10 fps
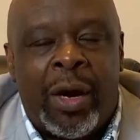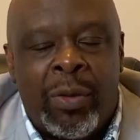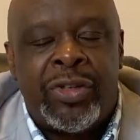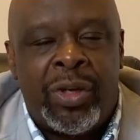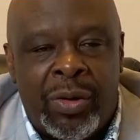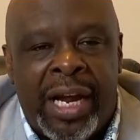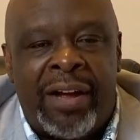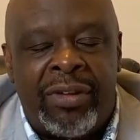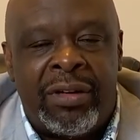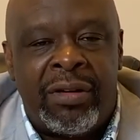would you go to
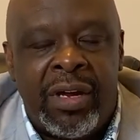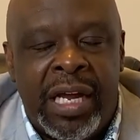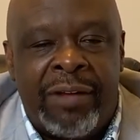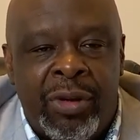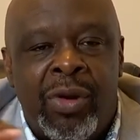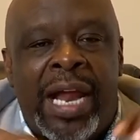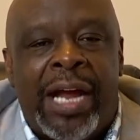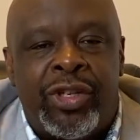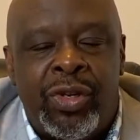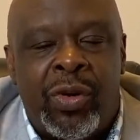heaven? If you're not
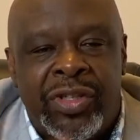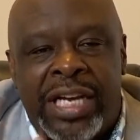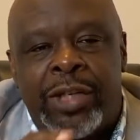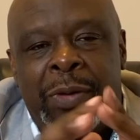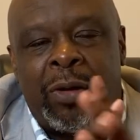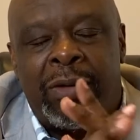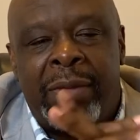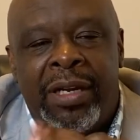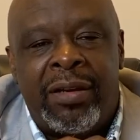sure, say this prayer with me.